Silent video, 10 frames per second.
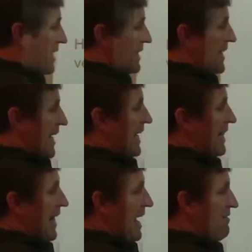taking
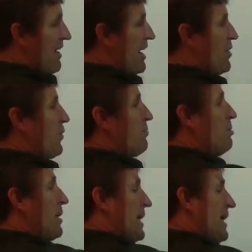that value and
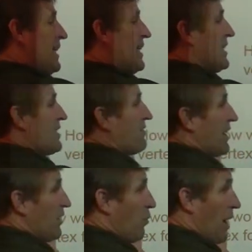plugging it in to
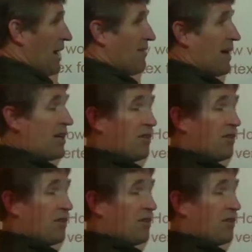find the y value of